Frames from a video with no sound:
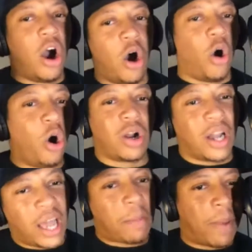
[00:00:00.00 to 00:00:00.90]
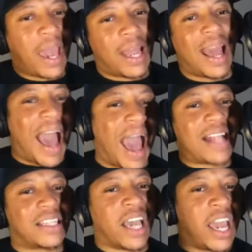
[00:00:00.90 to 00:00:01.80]
old clickbait
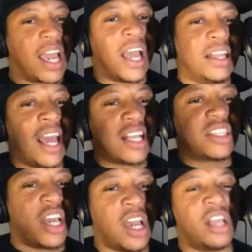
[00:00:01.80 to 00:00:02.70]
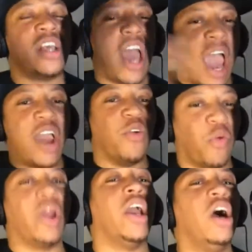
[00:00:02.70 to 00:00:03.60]
hot take. This is a
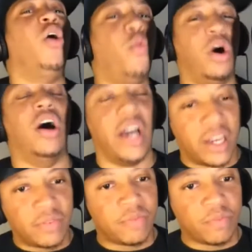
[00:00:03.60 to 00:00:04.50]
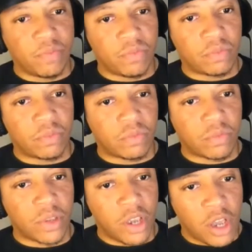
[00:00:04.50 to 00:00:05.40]
real one.
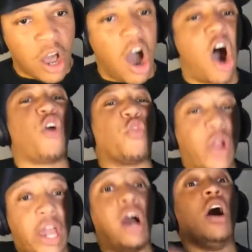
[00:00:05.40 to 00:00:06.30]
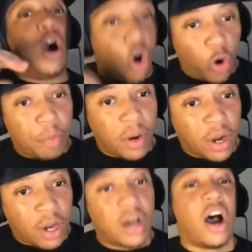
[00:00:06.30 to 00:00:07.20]
A real
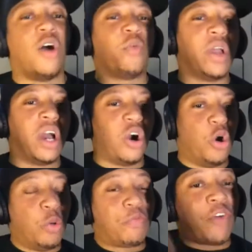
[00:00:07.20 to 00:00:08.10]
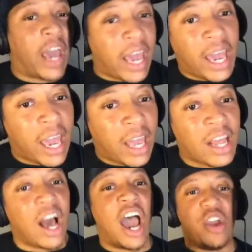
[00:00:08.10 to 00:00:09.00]
hooper, a real hoop fan, a